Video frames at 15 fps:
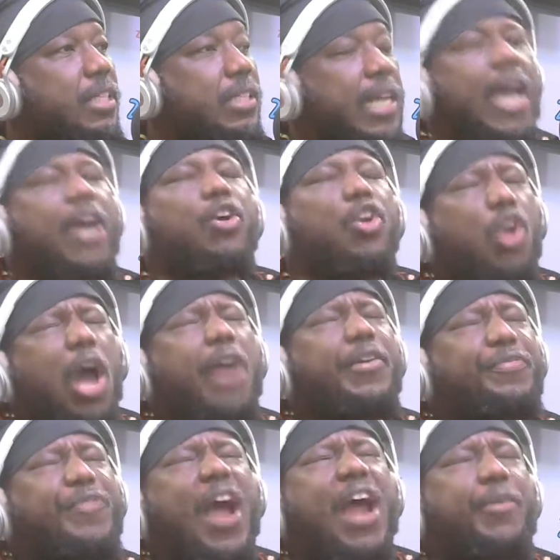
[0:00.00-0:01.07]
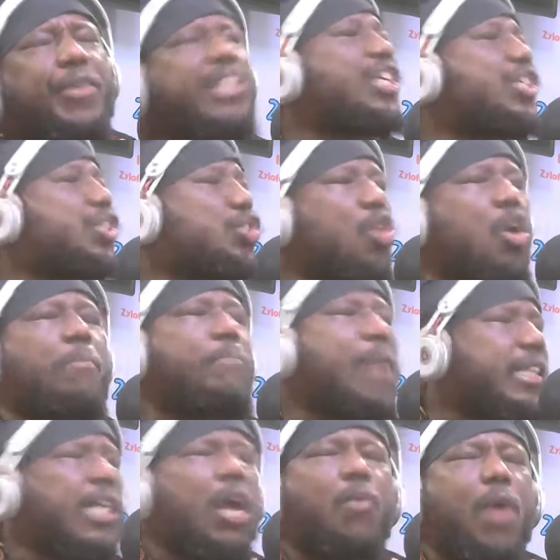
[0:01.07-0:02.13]
They glorify riches no
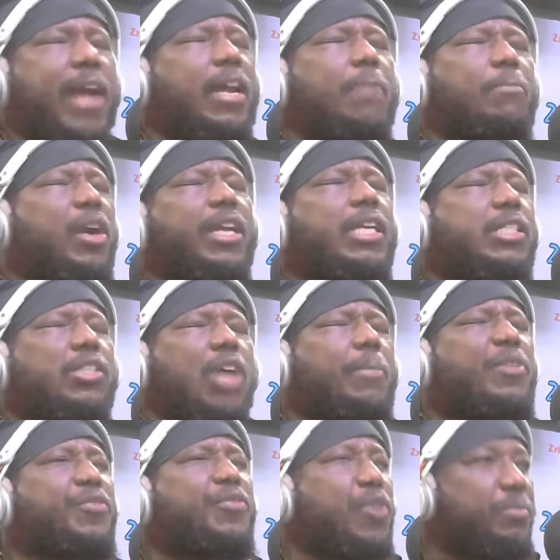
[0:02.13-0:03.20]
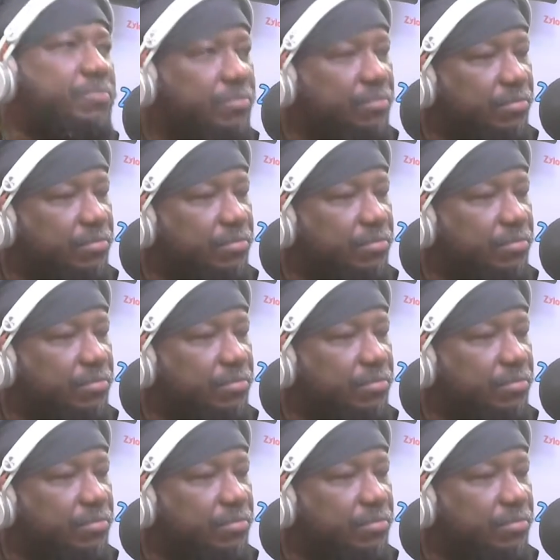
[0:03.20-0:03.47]
matter where the money is coming from.